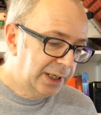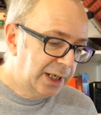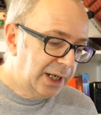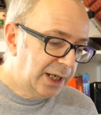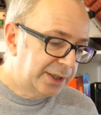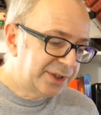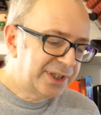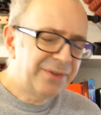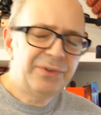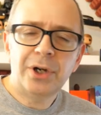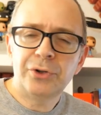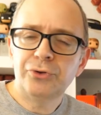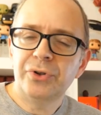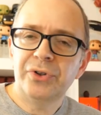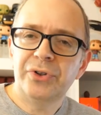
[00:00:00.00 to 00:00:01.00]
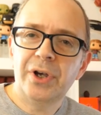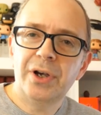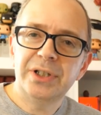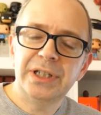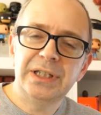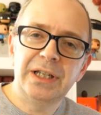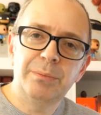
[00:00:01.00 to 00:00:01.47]
seven hundred
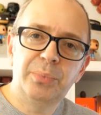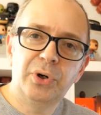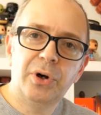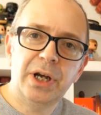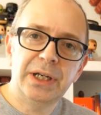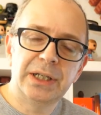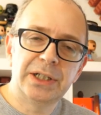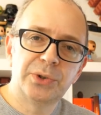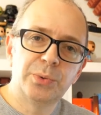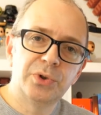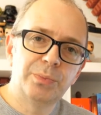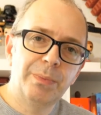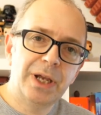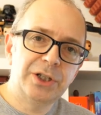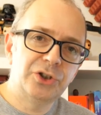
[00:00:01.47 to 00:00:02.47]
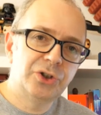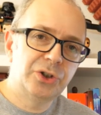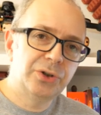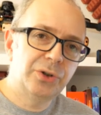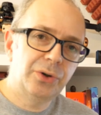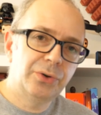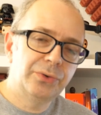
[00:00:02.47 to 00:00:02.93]
thirty nit brightness was
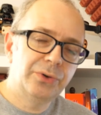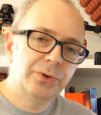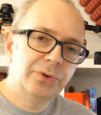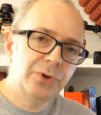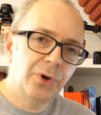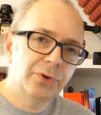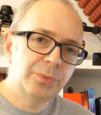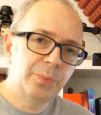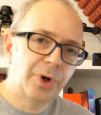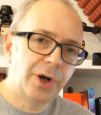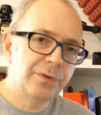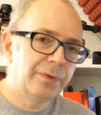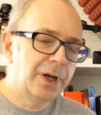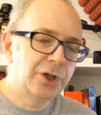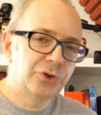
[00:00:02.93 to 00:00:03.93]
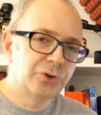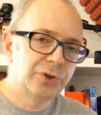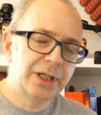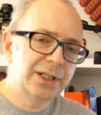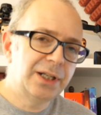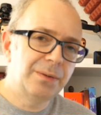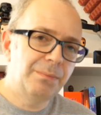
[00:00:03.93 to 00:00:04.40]
mentioned on the non-Pro version.
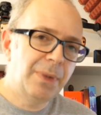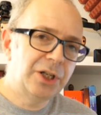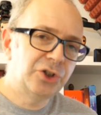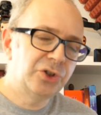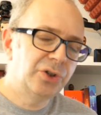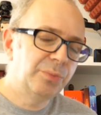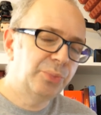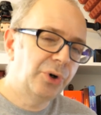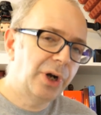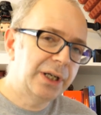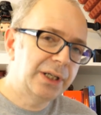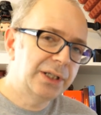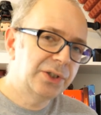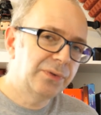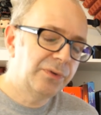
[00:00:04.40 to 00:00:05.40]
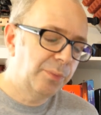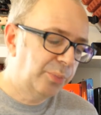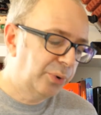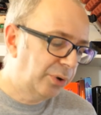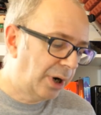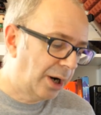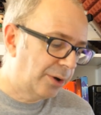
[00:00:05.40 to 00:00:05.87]
They didn't mention the brightness of the
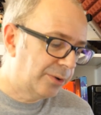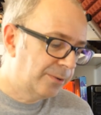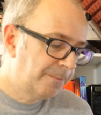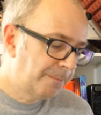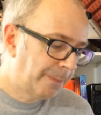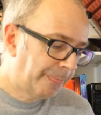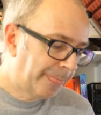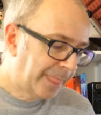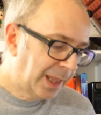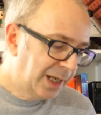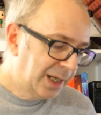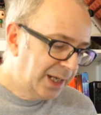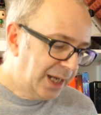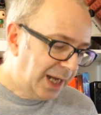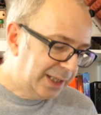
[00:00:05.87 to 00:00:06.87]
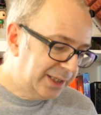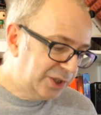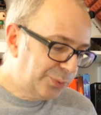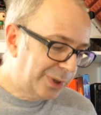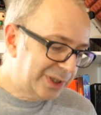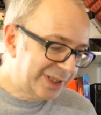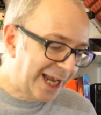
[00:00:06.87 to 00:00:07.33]
Pro. And
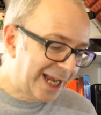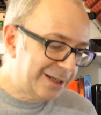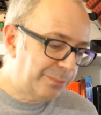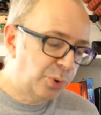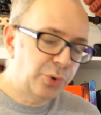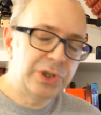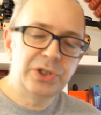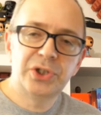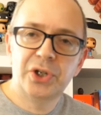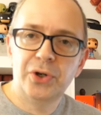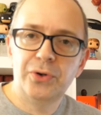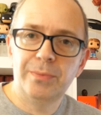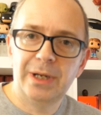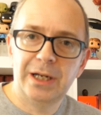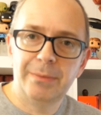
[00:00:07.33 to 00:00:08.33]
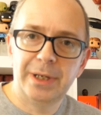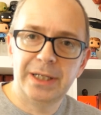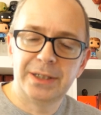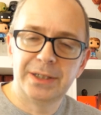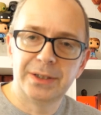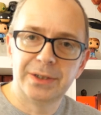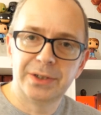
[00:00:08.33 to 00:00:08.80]
this one's eight point two
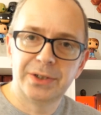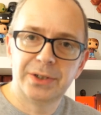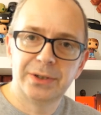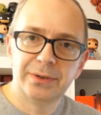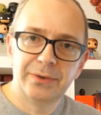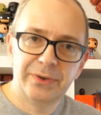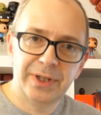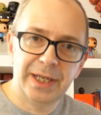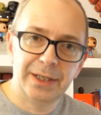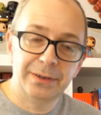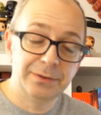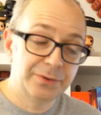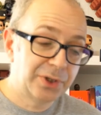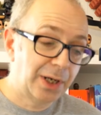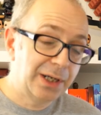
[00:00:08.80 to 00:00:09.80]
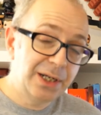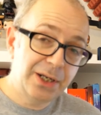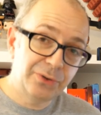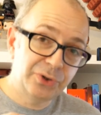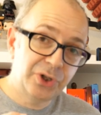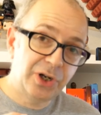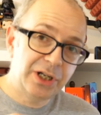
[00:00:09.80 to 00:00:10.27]
millimeters thin, so a
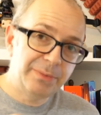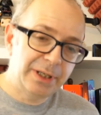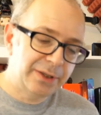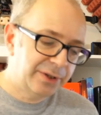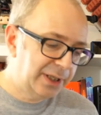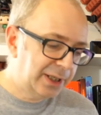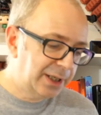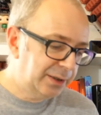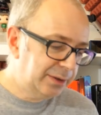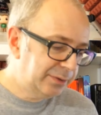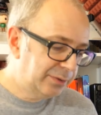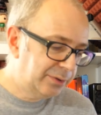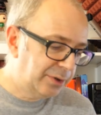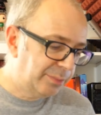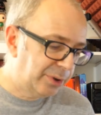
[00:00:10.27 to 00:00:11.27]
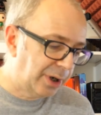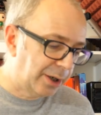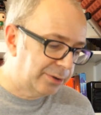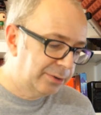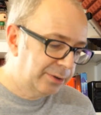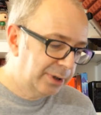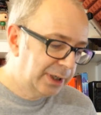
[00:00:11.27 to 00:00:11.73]
little tiny bit thicker than the
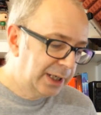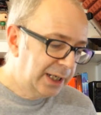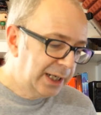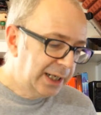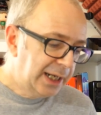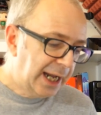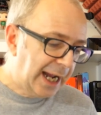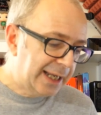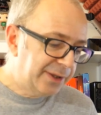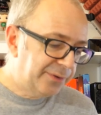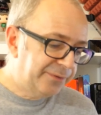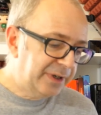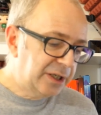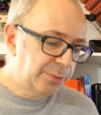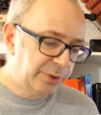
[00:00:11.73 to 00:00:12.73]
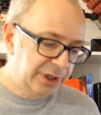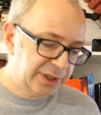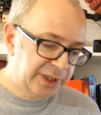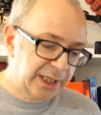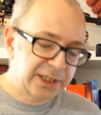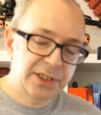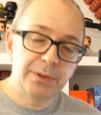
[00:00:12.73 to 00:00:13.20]
Pro. And the fingerprint
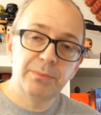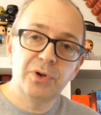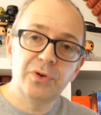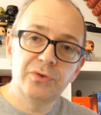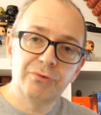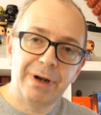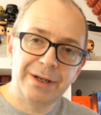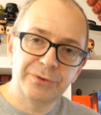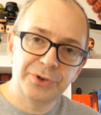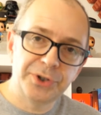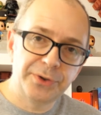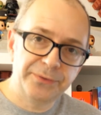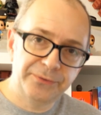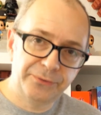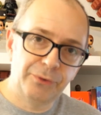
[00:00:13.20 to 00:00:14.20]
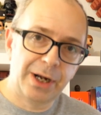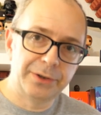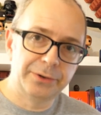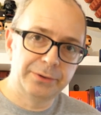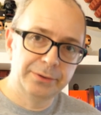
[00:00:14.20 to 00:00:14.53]
sensor moves round to the front.